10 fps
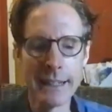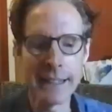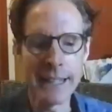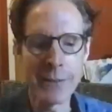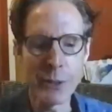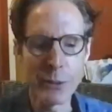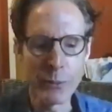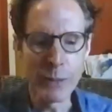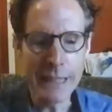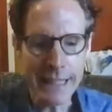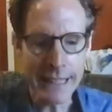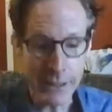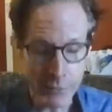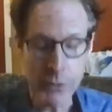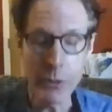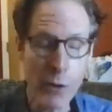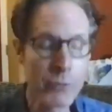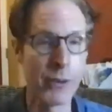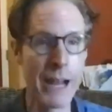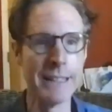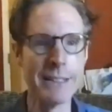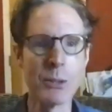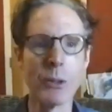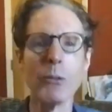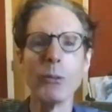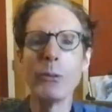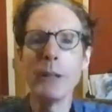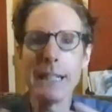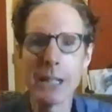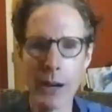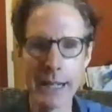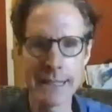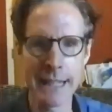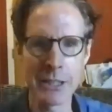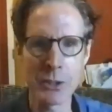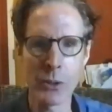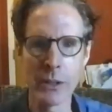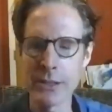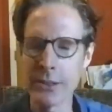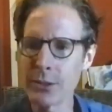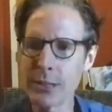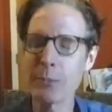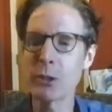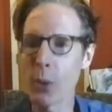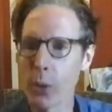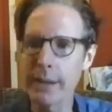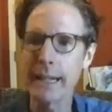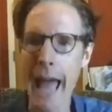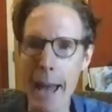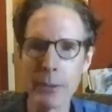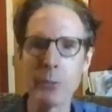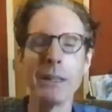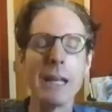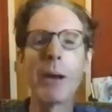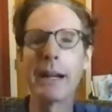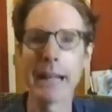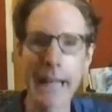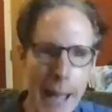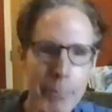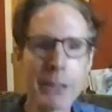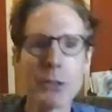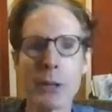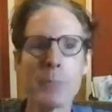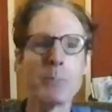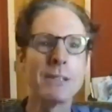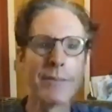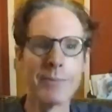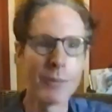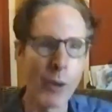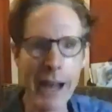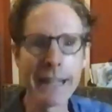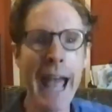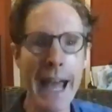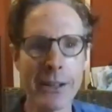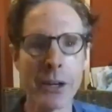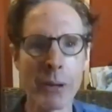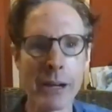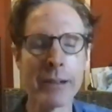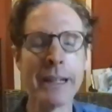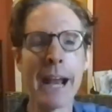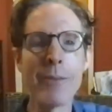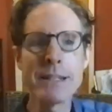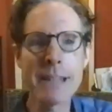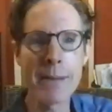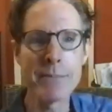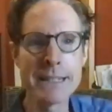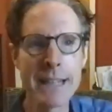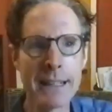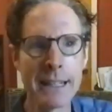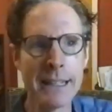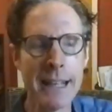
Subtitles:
if you're really, like, if you know friends who are really great at telling stories, there's some story that happened when they went on a camping trip to Grand Canyon or whatever, and every time they tell it,